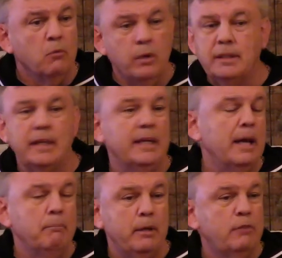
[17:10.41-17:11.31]
We think he
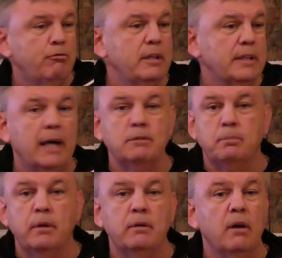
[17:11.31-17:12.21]
got beat three times,
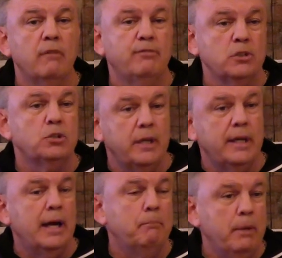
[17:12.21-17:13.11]
but officially
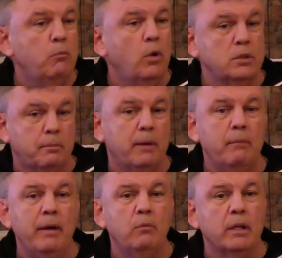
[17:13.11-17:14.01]
he got beat once by
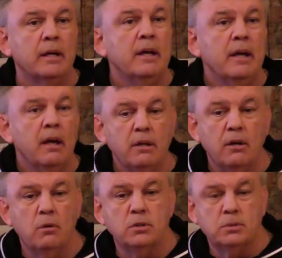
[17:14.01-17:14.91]
Mayweather.
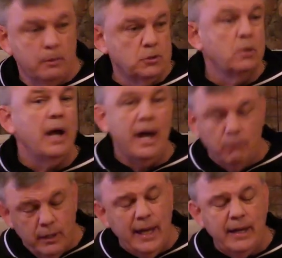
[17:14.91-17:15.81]
You know, a special guy.
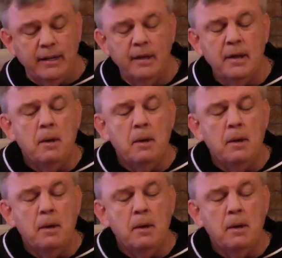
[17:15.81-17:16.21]
We get it.